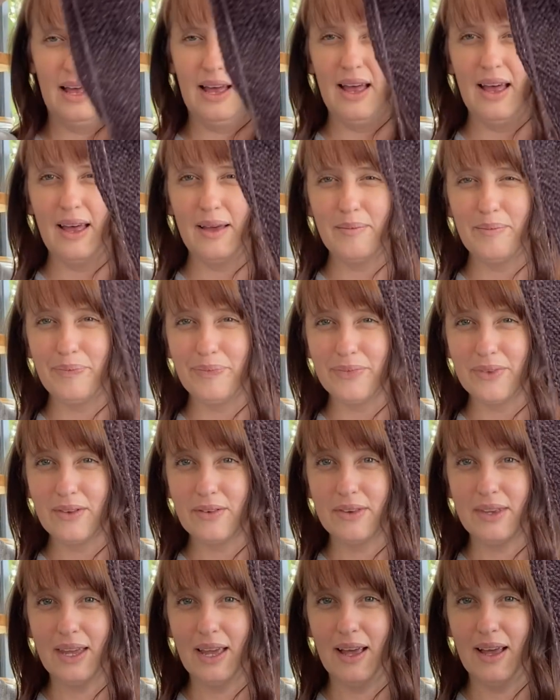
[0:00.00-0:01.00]
So
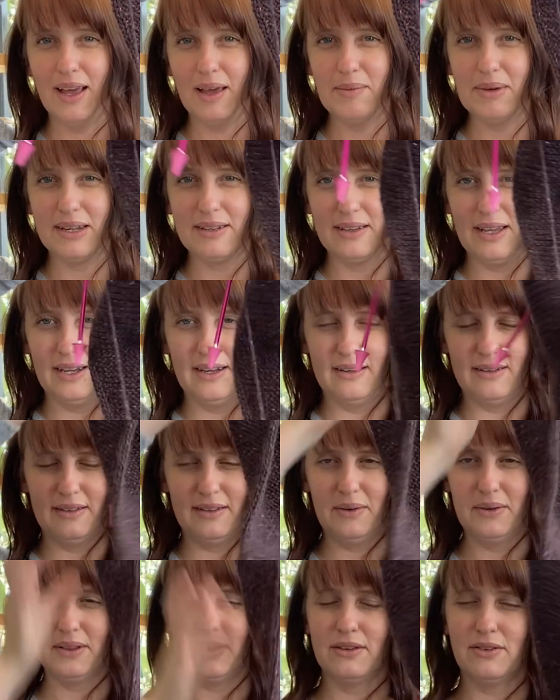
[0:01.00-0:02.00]
yeah, I'm excited to
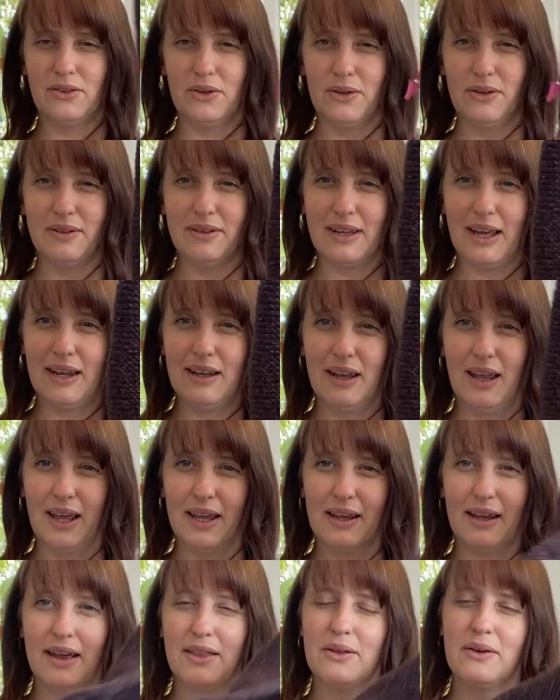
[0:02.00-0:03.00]
see what this turns out
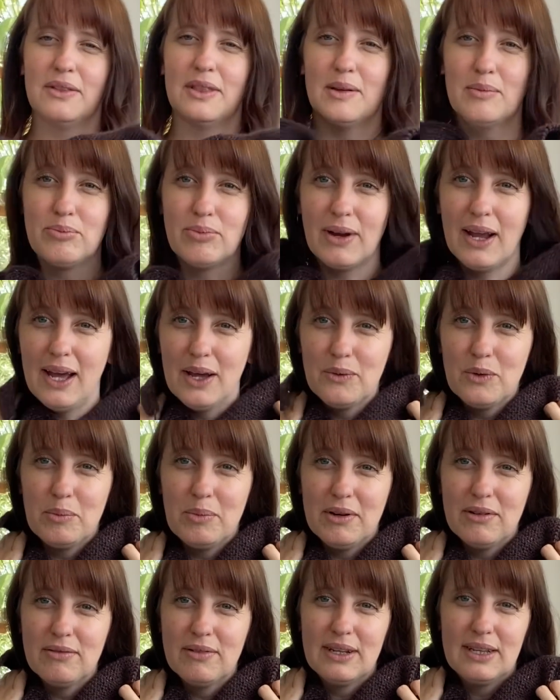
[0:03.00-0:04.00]
like. I thought the brown would
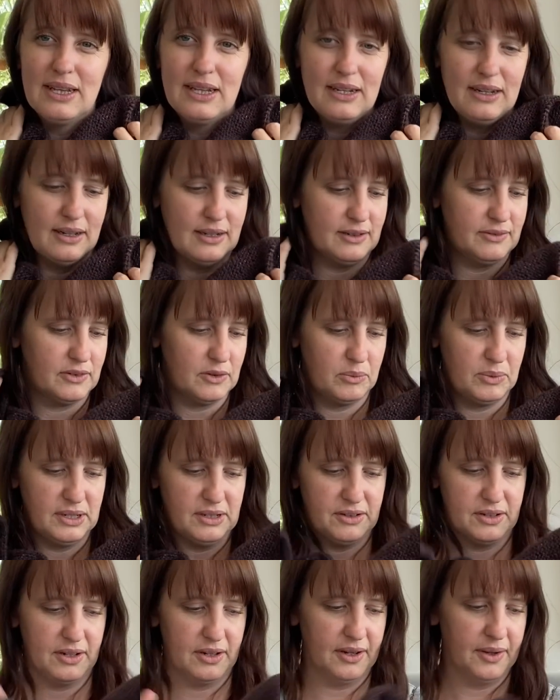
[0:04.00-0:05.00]
be really nice for
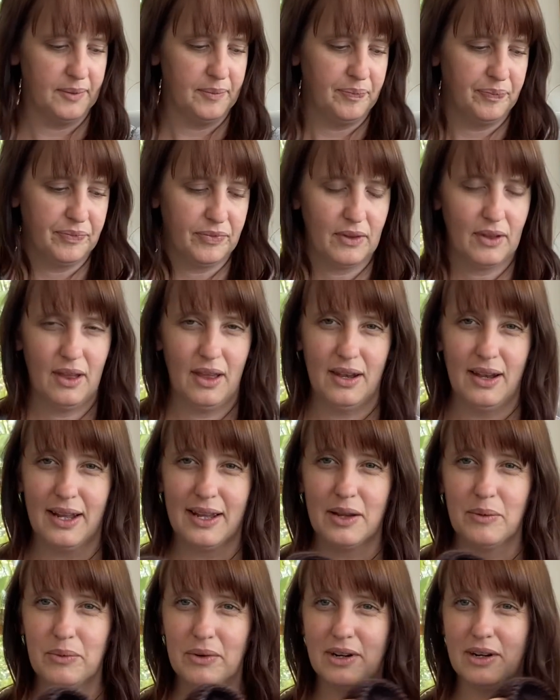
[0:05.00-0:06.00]
winter, and I
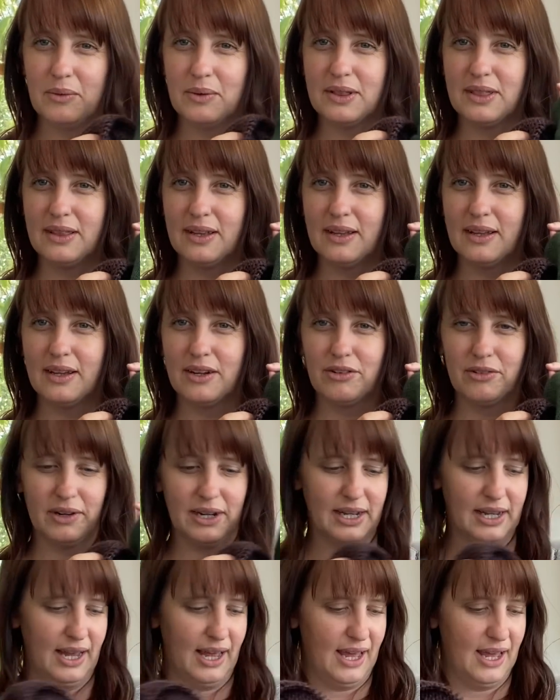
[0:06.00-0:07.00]
can wear it with the
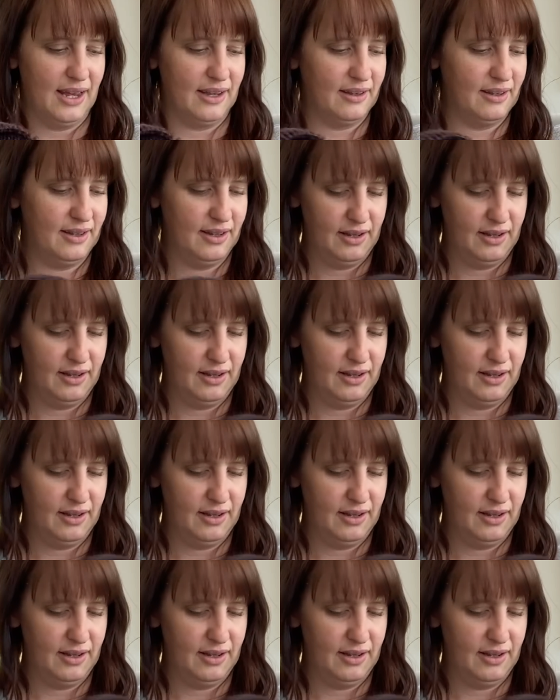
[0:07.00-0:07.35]
green hat.